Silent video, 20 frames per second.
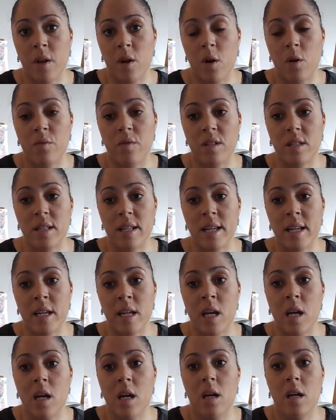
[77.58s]

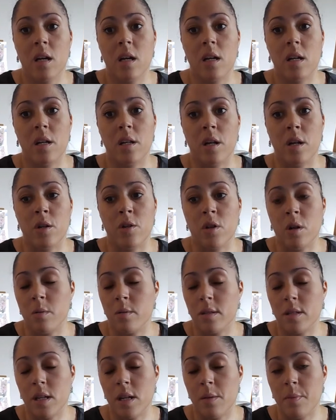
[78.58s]
obviously you
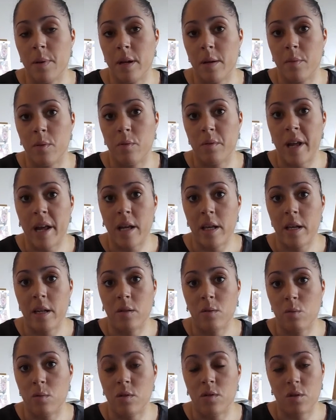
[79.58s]
don't see people naked
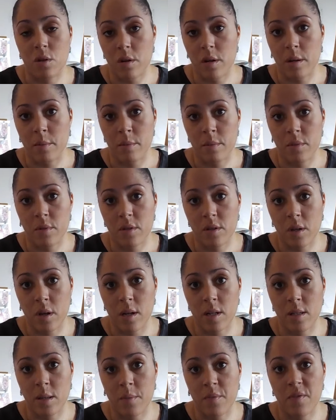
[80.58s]
all the time, so
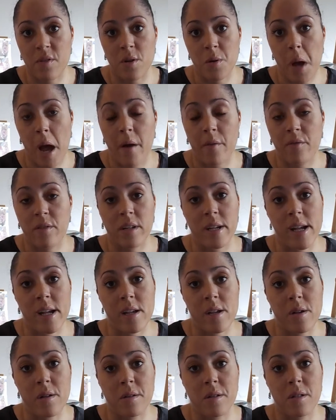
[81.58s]
it's something you have to get
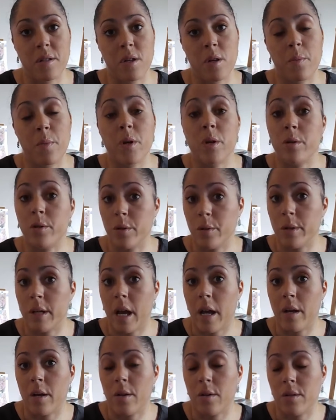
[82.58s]
used to, but you do
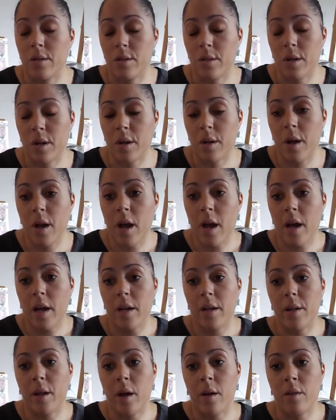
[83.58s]
get used to.
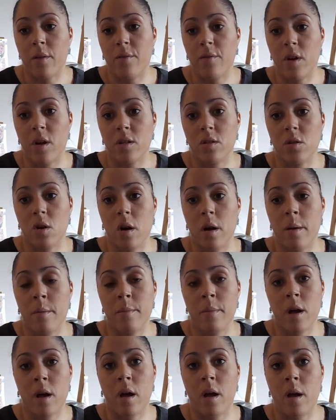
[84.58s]
The first
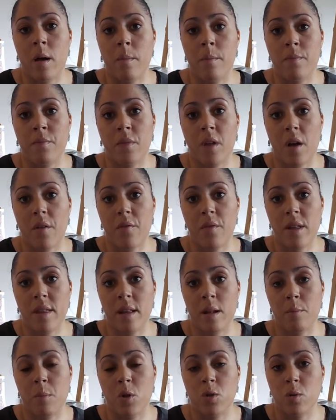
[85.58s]
time I think
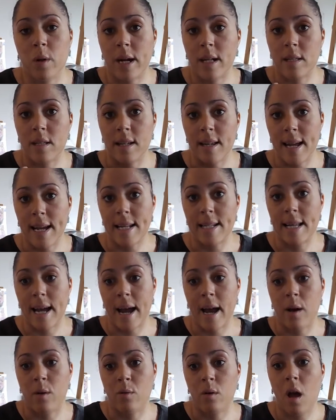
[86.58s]
the model had to lay
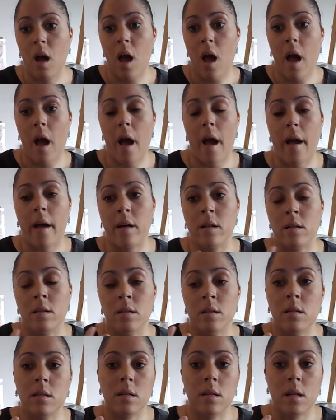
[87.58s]
down,
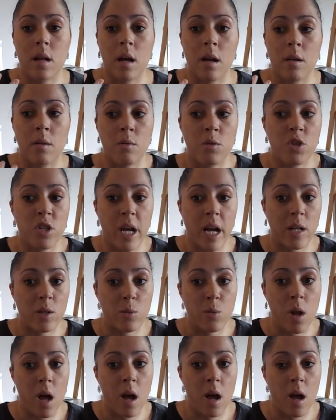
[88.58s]
and she had all